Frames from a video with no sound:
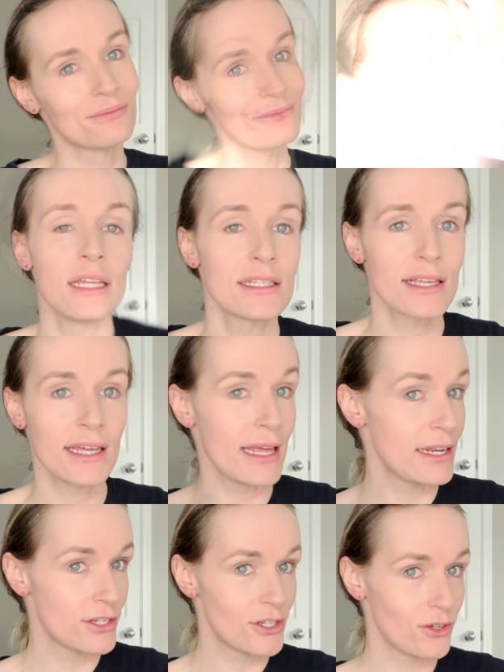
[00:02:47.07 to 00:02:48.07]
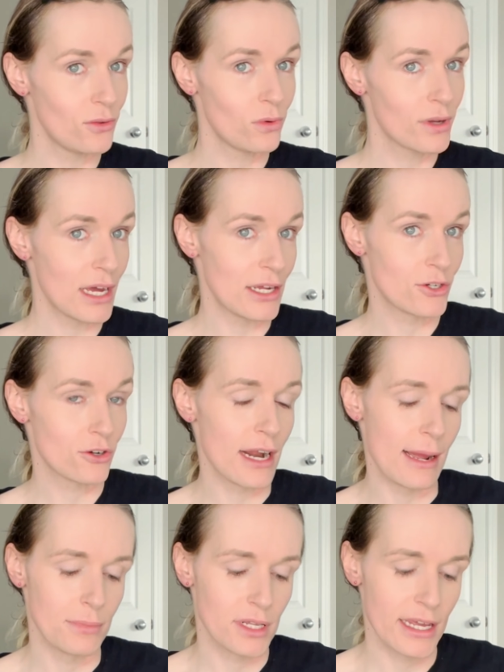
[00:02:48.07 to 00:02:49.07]
Now let's get into contour
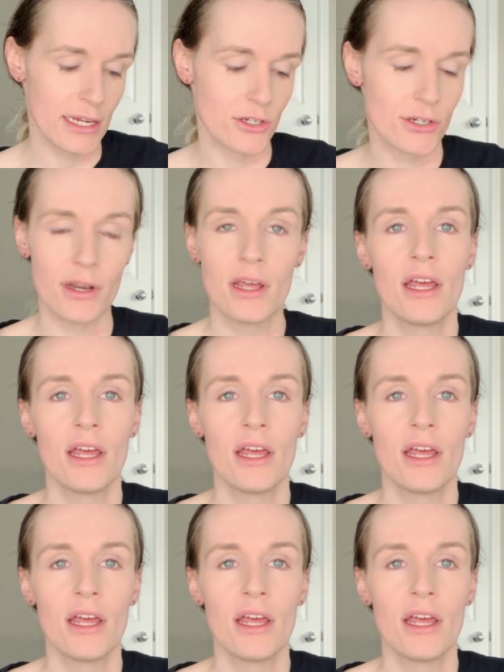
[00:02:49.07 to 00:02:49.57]
application.